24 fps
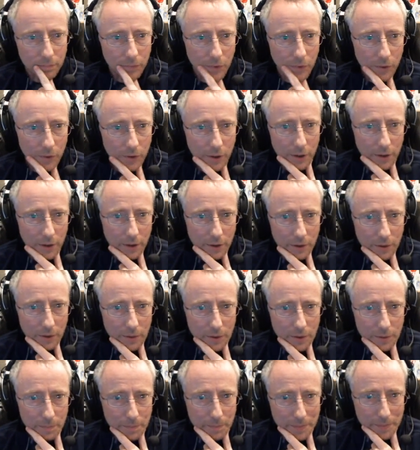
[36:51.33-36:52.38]
Okay, they're
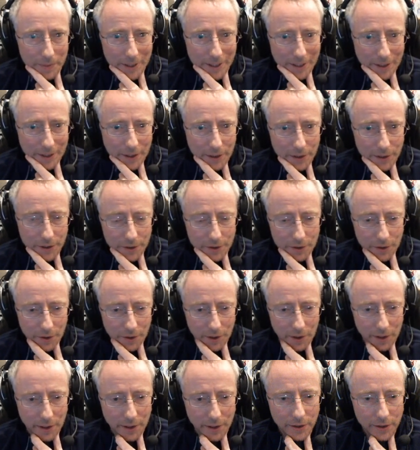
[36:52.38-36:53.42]
going back in the
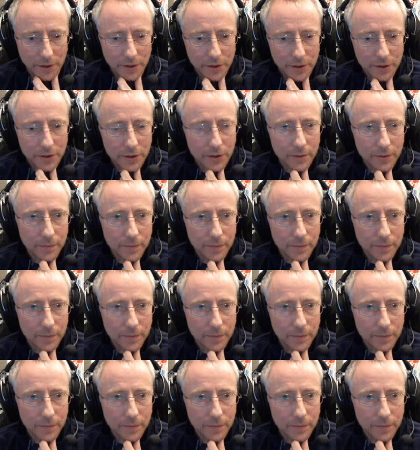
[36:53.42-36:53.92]
Starlines.